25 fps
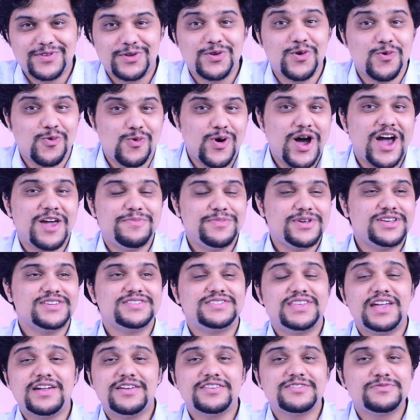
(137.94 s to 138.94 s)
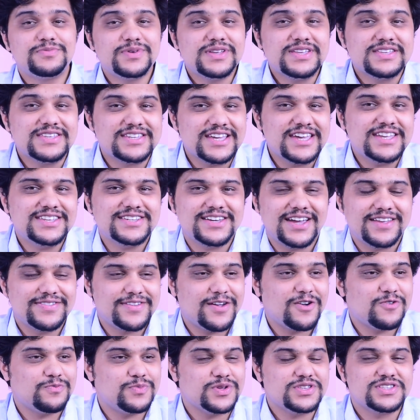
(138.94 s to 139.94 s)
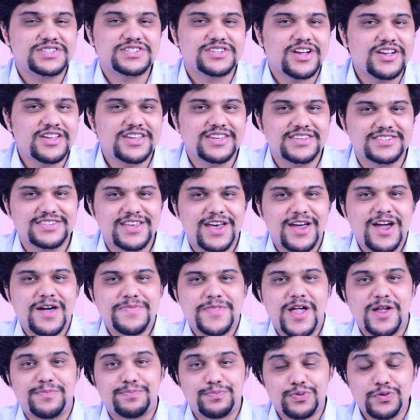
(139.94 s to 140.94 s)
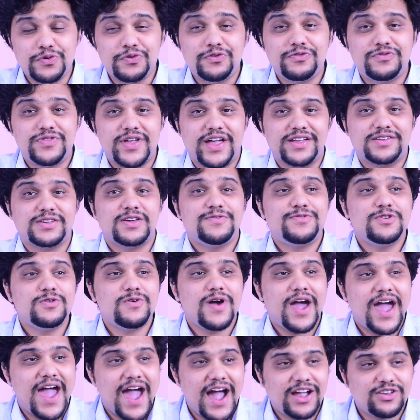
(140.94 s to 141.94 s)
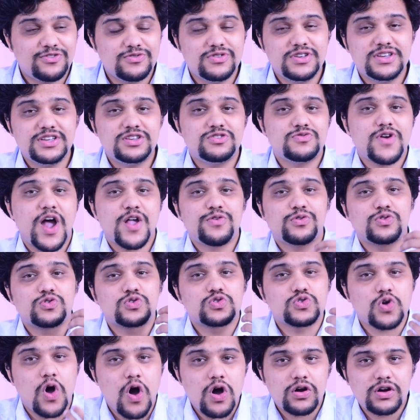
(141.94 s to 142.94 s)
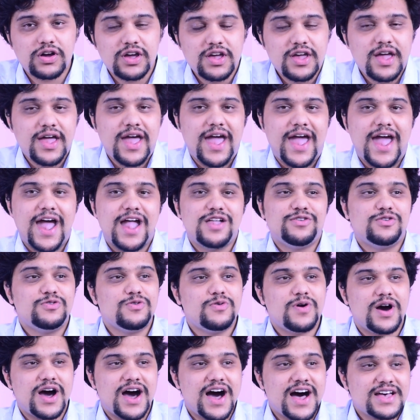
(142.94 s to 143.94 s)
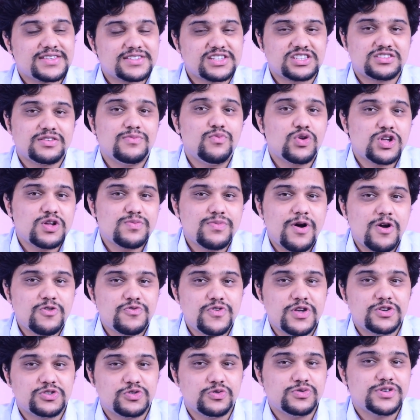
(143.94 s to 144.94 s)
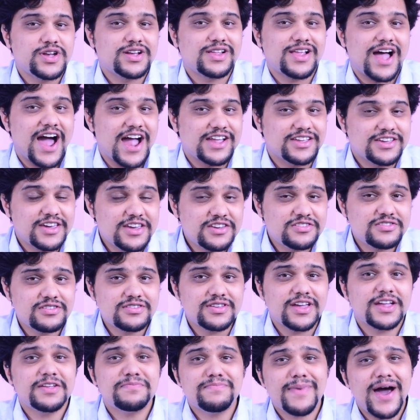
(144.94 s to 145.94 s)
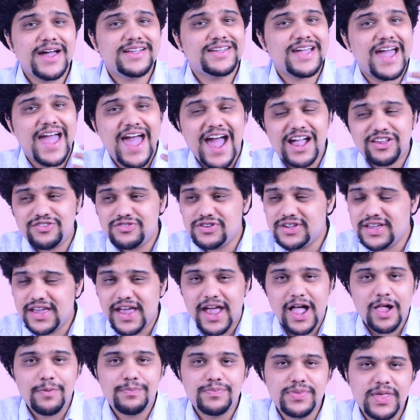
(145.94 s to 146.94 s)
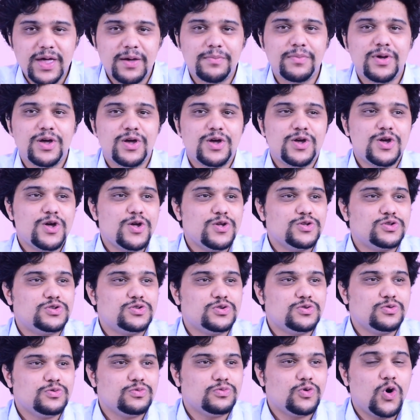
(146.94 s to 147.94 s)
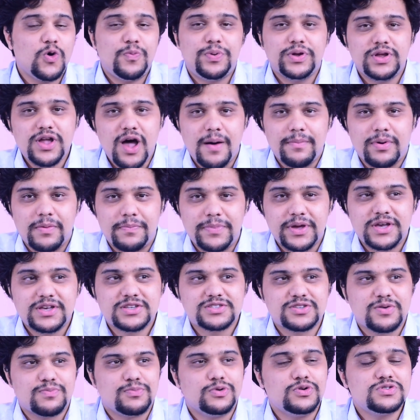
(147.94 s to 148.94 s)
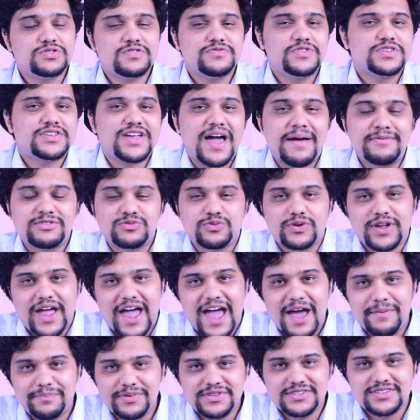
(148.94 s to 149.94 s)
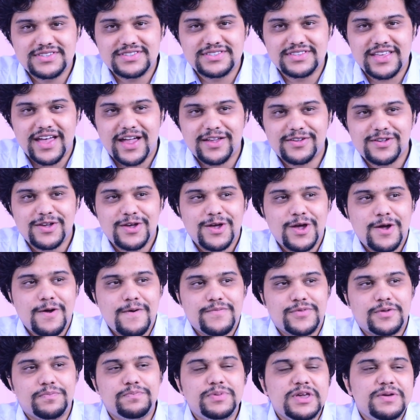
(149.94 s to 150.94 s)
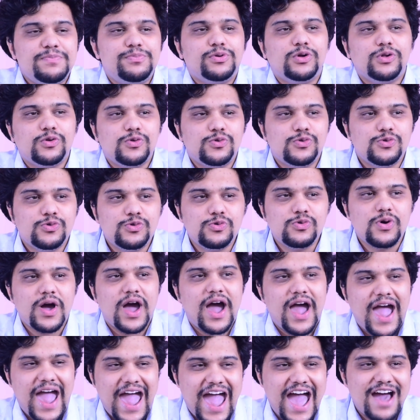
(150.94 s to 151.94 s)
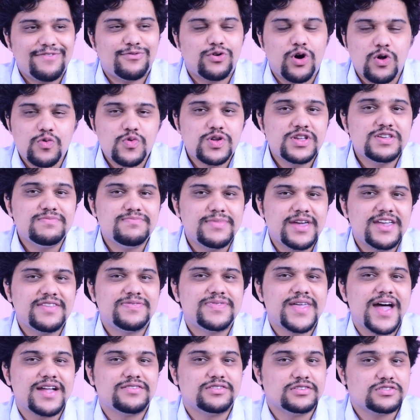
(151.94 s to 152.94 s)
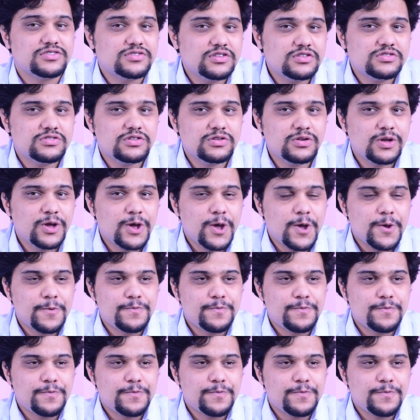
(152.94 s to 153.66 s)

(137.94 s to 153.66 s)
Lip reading: Why? Because there has been data and there have been studies that prove that if you actually try to talk and ask someone about their suicidal ideation, it might actually help them to open up. Because most of the times what happens is that the people who have already made that decision,